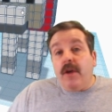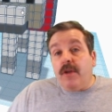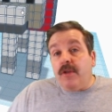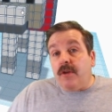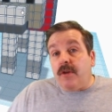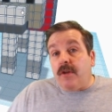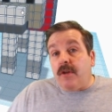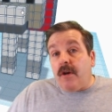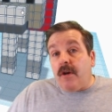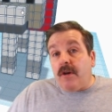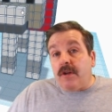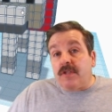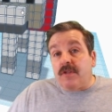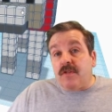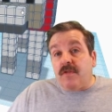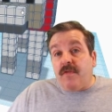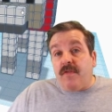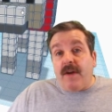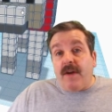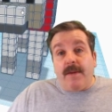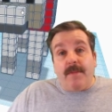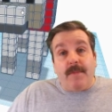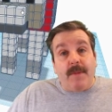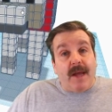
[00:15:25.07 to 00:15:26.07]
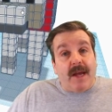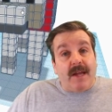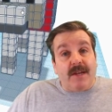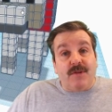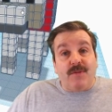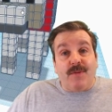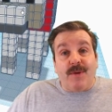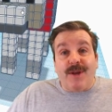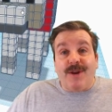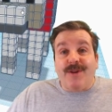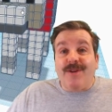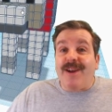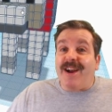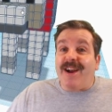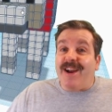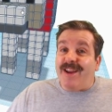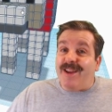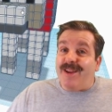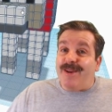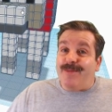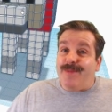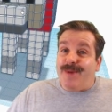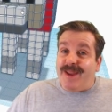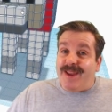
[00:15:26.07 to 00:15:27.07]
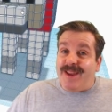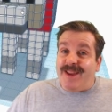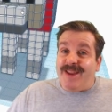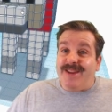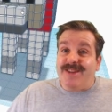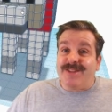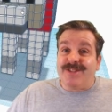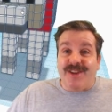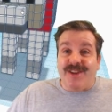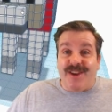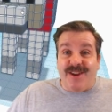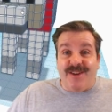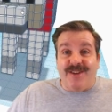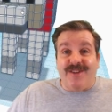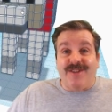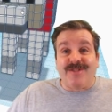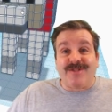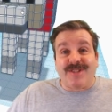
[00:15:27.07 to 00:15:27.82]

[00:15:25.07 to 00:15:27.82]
You can also find me on Twitter. I am H L